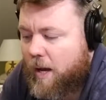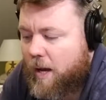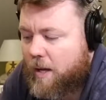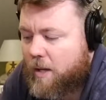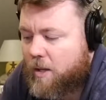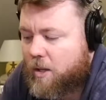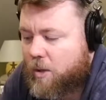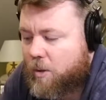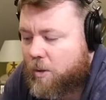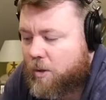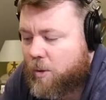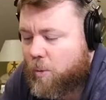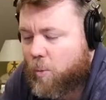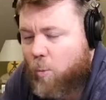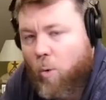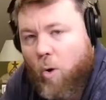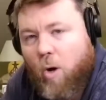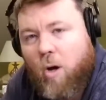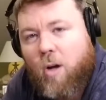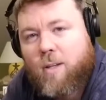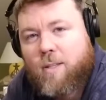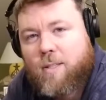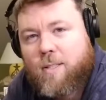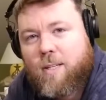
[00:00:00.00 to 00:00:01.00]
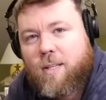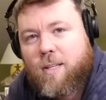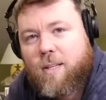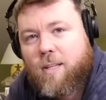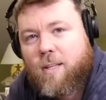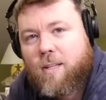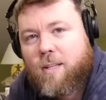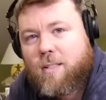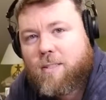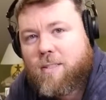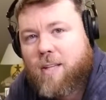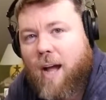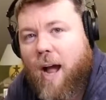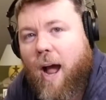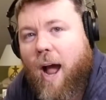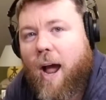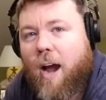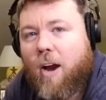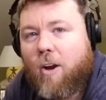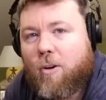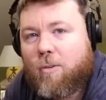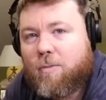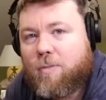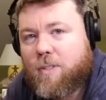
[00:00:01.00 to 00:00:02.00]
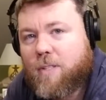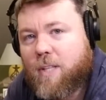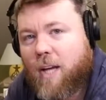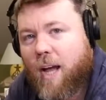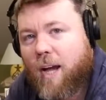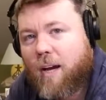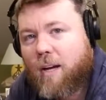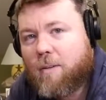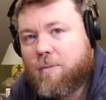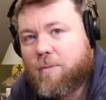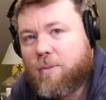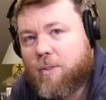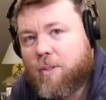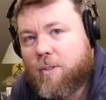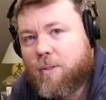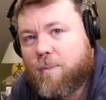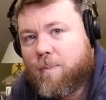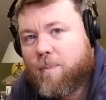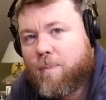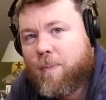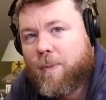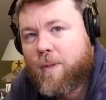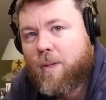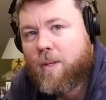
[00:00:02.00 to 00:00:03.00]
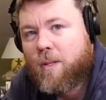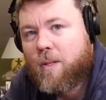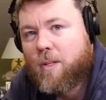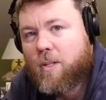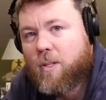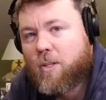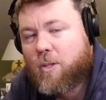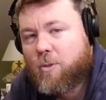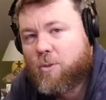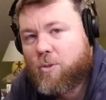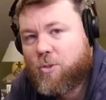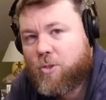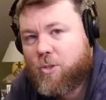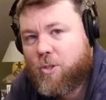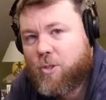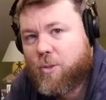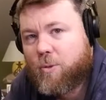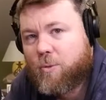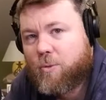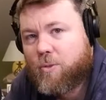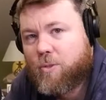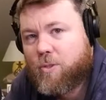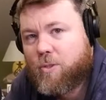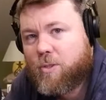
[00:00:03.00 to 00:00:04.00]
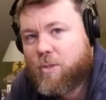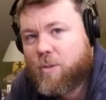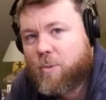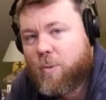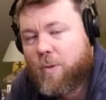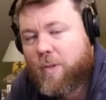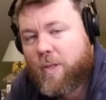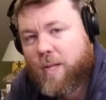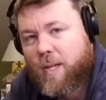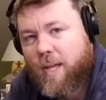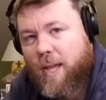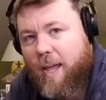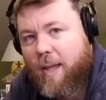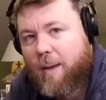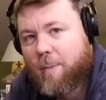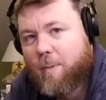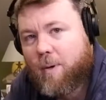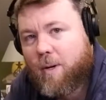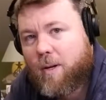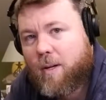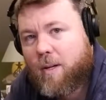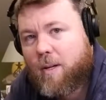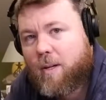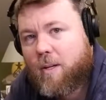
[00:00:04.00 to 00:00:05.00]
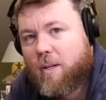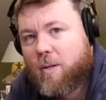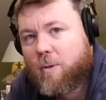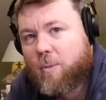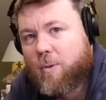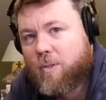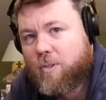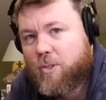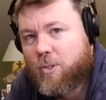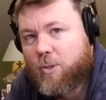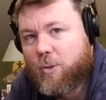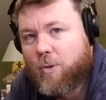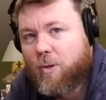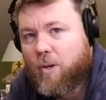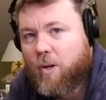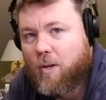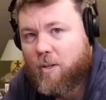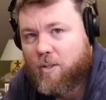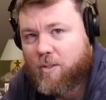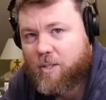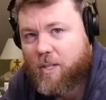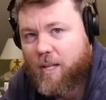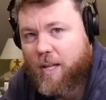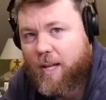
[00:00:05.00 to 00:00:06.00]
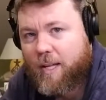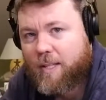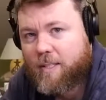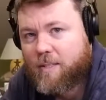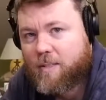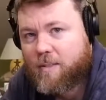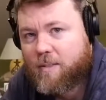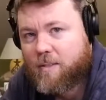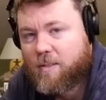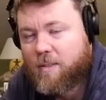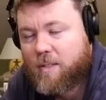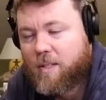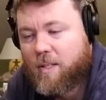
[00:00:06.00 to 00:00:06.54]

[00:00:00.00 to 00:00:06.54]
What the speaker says: you want to hire a photographer who shoots with a camera with 2 card slots.